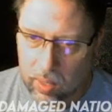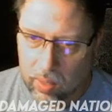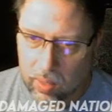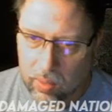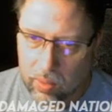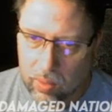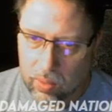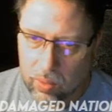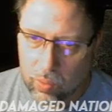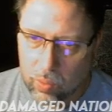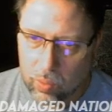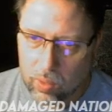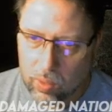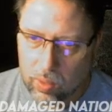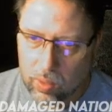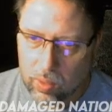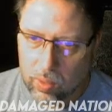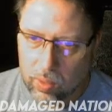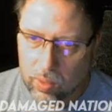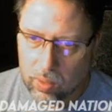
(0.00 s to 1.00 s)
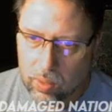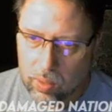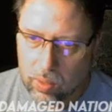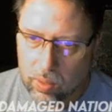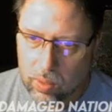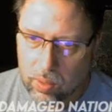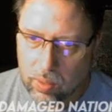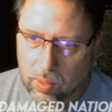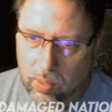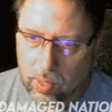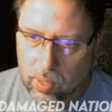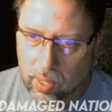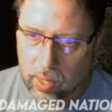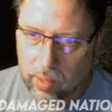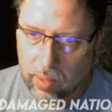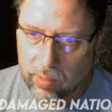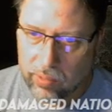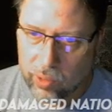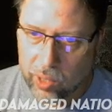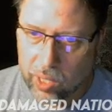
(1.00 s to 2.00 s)
What is this? This is a
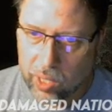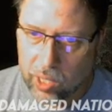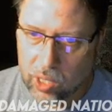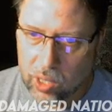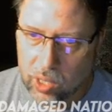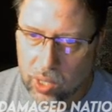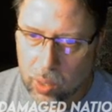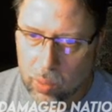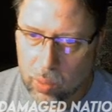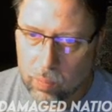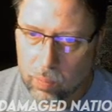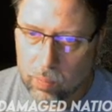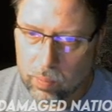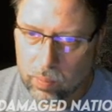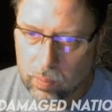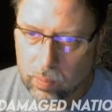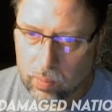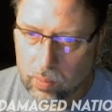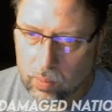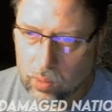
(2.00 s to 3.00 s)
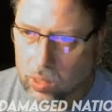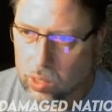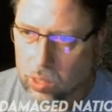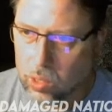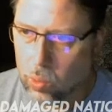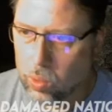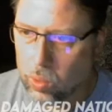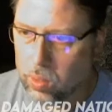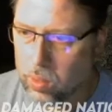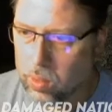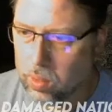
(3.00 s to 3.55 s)
freak show short.